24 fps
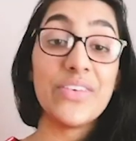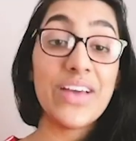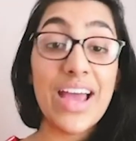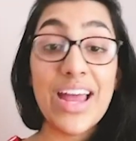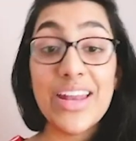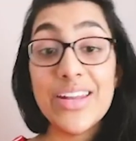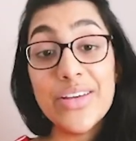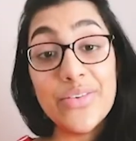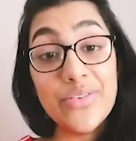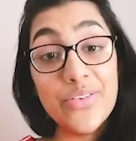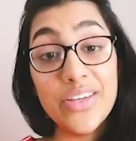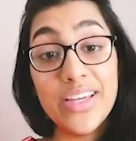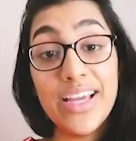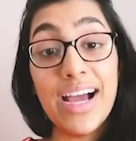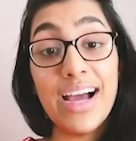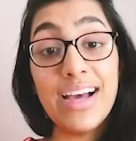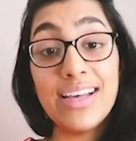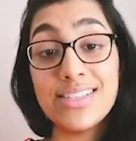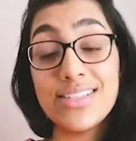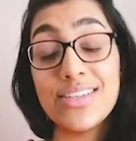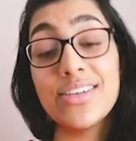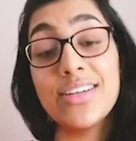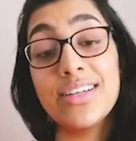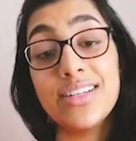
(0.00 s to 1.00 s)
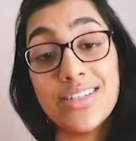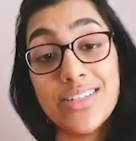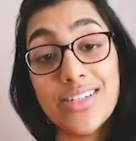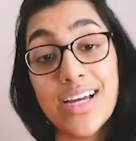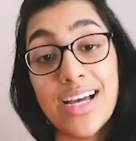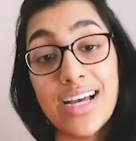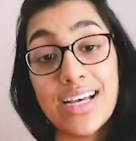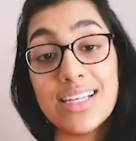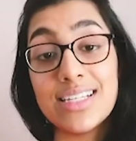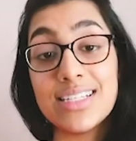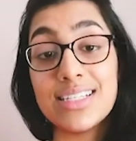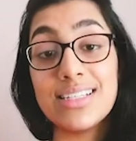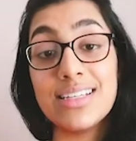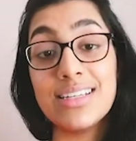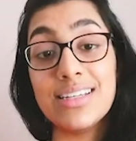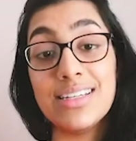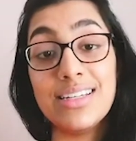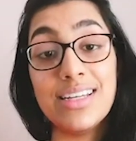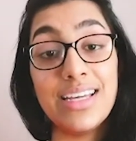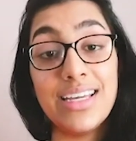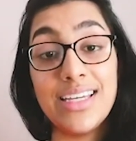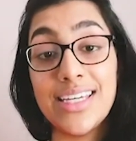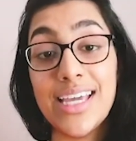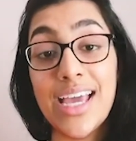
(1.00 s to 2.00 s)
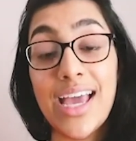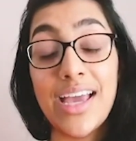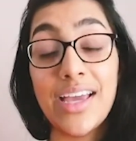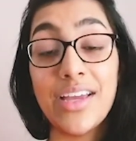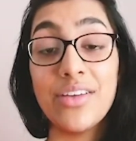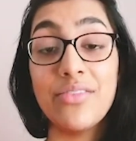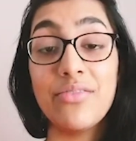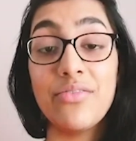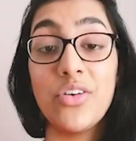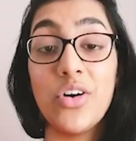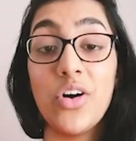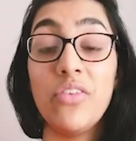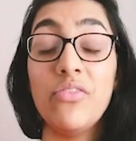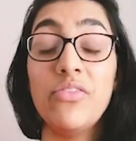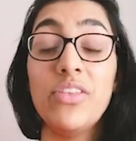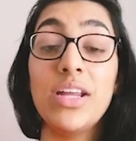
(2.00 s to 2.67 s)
any of you guys are interested in getting involved,